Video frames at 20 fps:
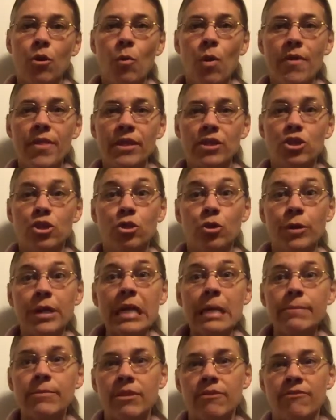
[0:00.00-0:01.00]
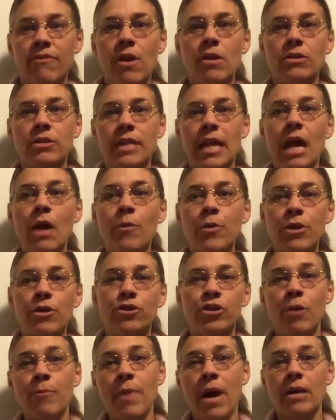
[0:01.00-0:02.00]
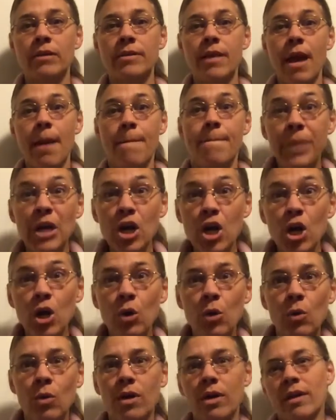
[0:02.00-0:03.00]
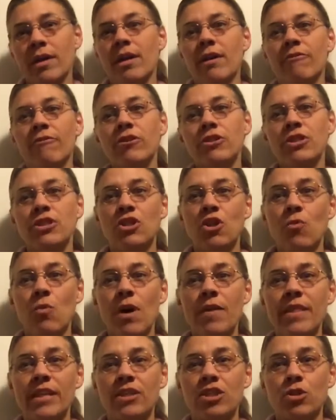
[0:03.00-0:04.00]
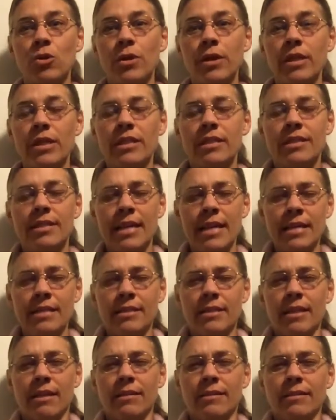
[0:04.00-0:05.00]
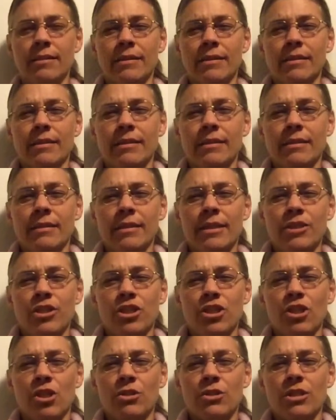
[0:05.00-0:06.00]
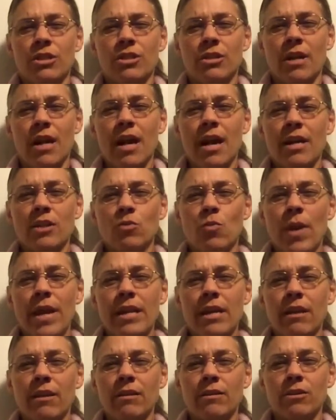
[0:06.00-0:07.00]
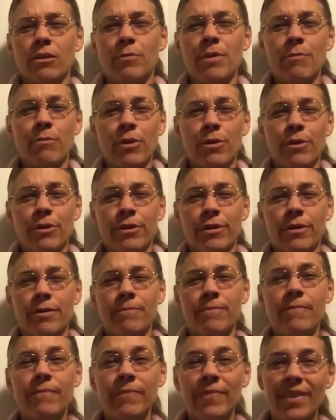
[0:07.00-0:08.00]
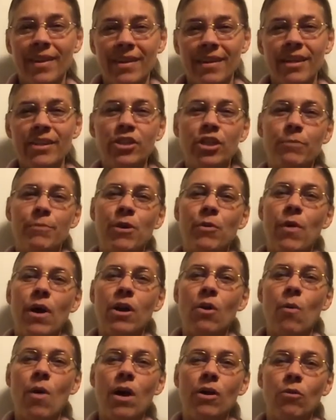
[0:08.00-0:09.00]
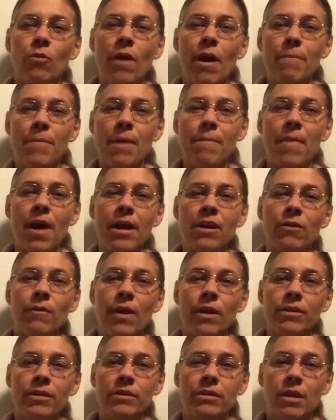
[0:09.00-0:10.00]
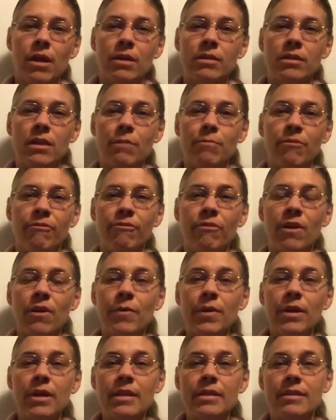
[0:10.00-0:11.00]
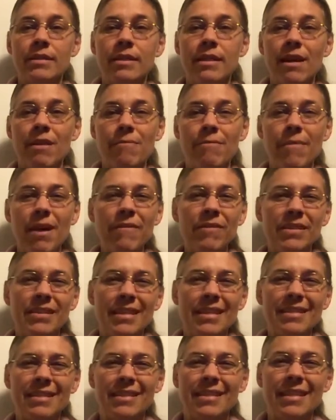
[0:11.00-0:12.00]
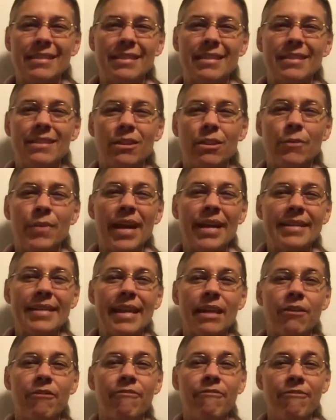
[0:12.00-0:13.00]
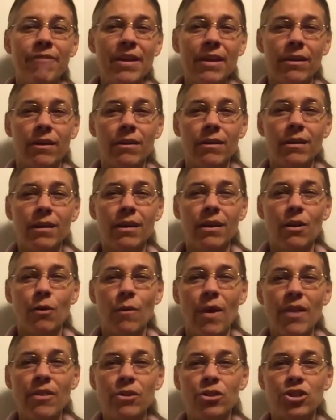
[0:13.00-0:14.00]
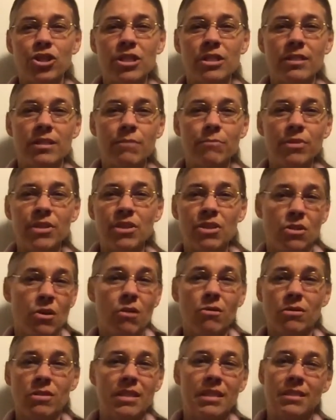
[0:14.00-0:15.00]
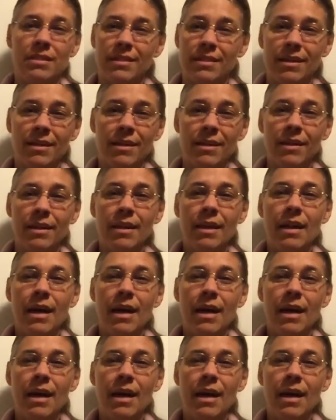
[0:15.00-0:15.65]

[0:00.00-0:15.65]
The one that screams and falls down when you jump out and say, "Boo!" versus the one that stoically stands there and just closes their eyes waiting to be murdered. It took me quite a while to wrap my mind around this concept before I realized that Mavis isn't necessarily reacting out of fear. Rather, she simply startles easily.